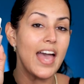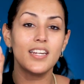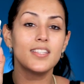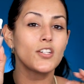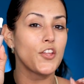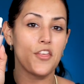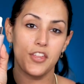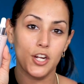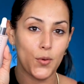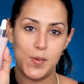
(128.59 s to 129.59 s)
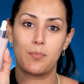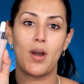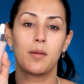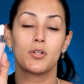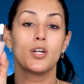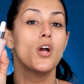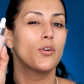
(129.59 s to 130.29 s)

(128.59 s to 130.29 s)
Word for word: anything other than a gripping primer